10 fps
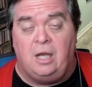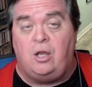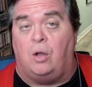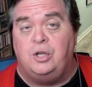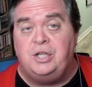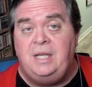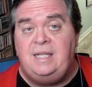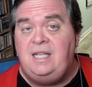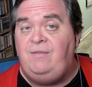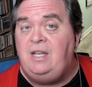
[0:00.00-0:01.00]
called Schnee
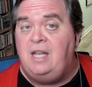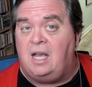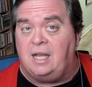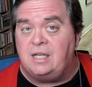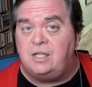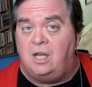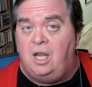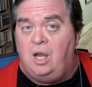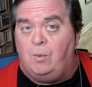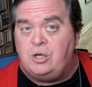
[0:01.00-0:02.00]
TV Nuggets,
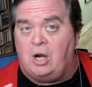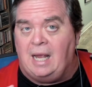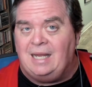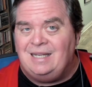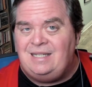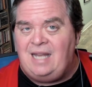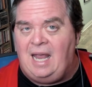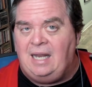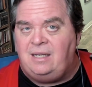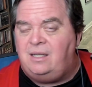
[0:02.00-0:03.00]
which are like
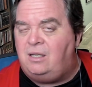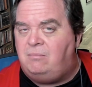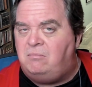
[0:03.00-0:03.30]
10